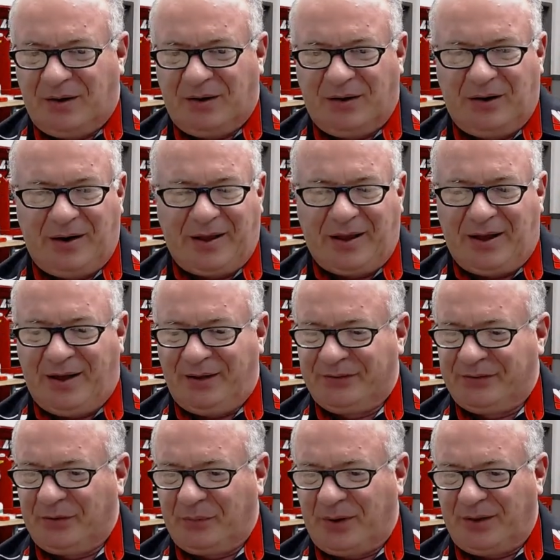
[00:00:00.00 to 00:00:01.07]
All right,
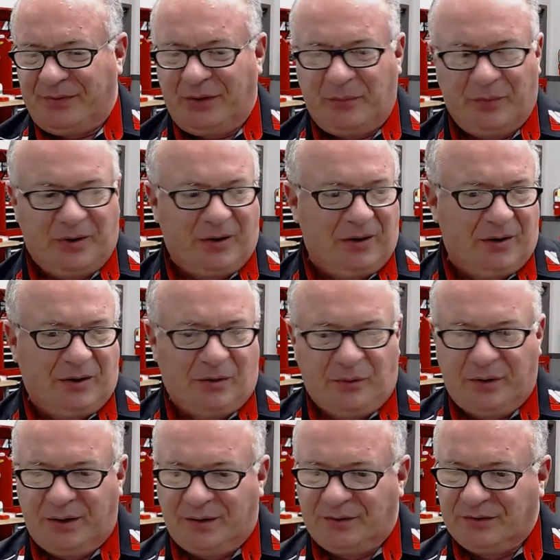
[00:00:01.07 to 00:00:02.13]
guys. Well, I think we're going to
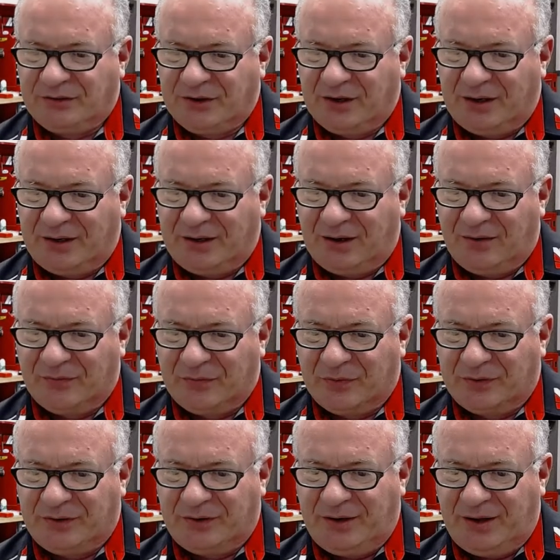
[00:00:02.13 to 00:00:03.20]
go ahead and shut it down for
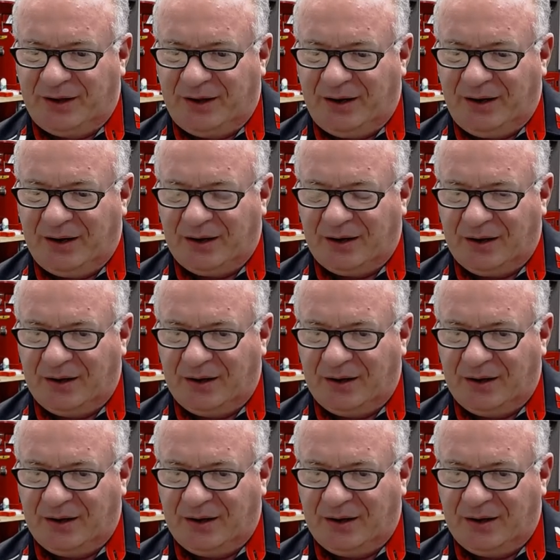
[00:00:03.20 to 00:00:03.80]
today.